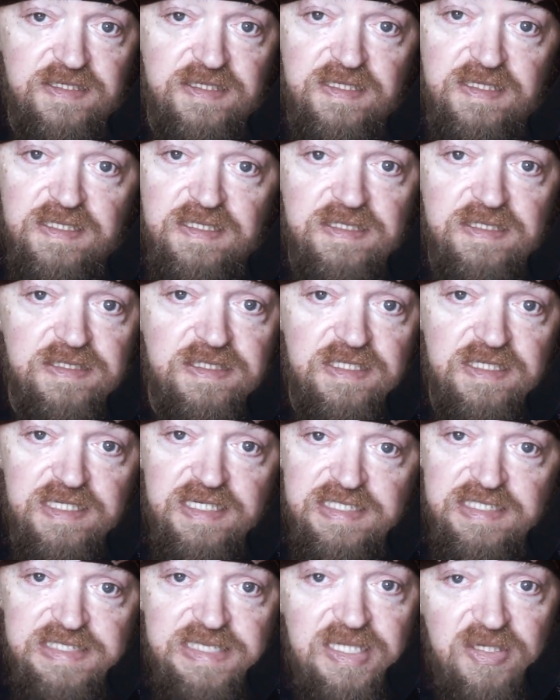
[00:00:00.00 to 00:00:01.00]

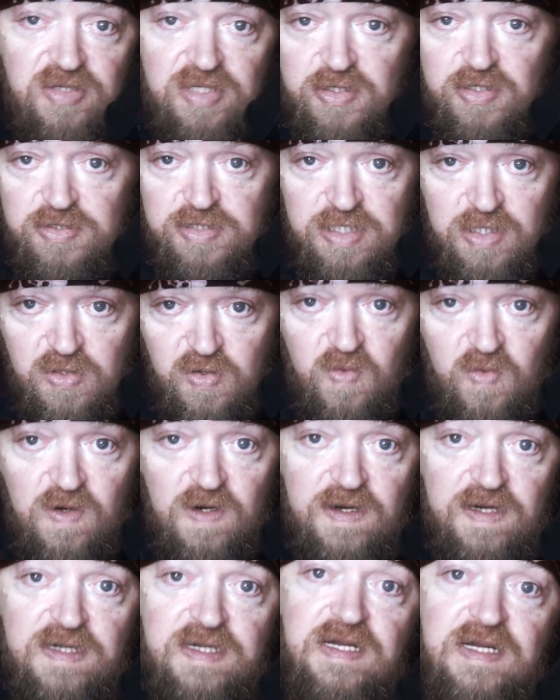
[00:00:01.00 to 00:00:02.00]
The interior
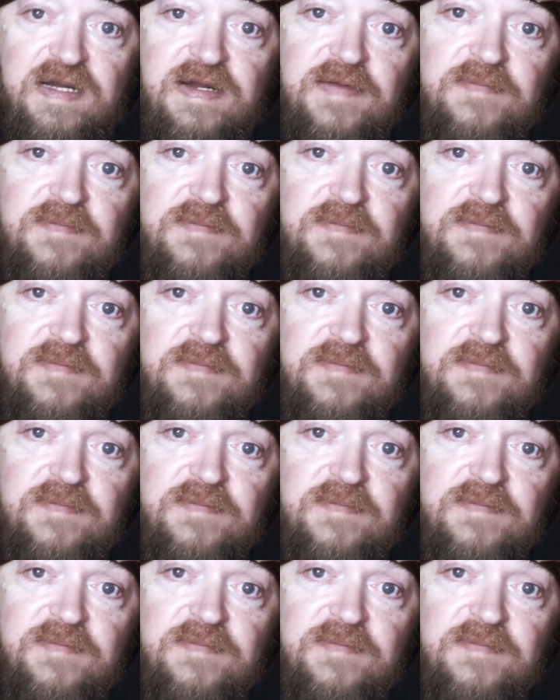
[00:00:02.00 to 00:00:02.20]
decor